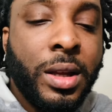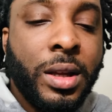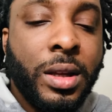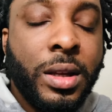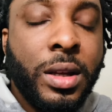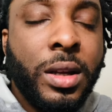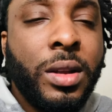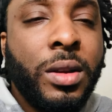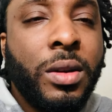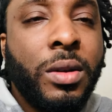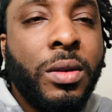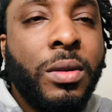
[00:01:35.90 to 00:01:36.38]

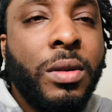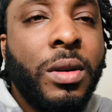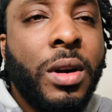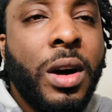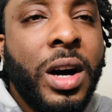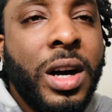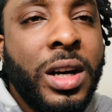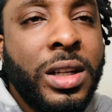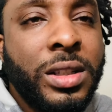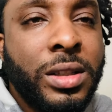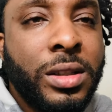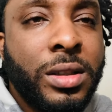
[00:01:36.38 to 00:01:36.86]
you know,
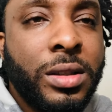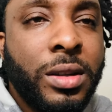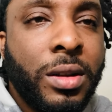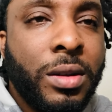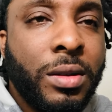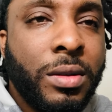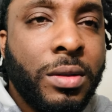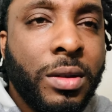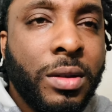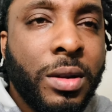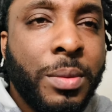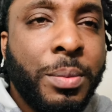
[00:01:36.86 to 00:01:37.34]

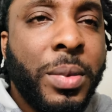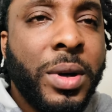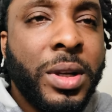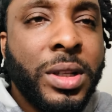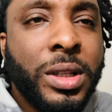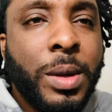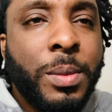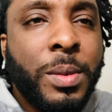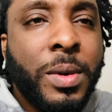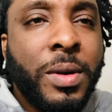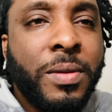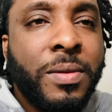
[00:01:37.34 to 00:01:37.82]
Arsenal putting
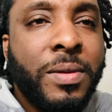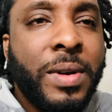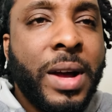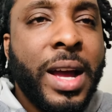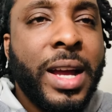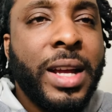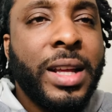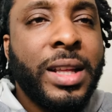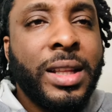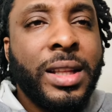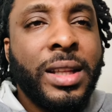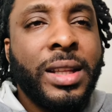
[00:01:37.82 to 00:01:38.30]
up a
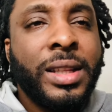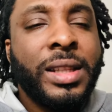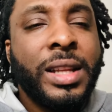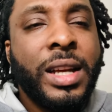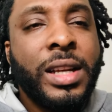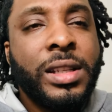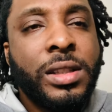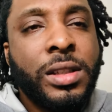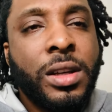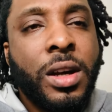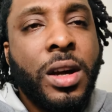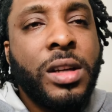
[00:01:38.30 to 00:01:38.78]
fight.
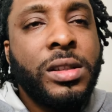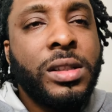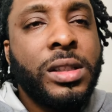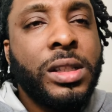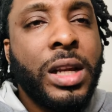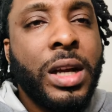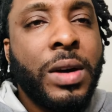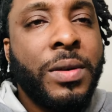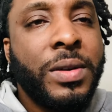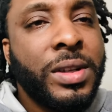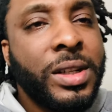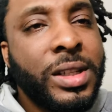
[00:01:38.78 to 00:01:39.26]
That's the Arsenal
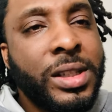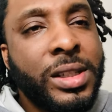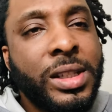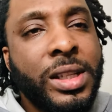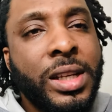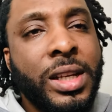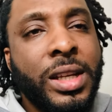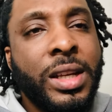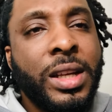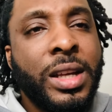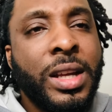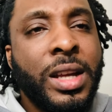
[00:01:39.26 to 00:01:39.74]
I want to
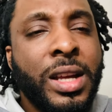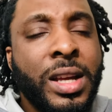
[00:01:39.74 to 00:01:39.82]
see.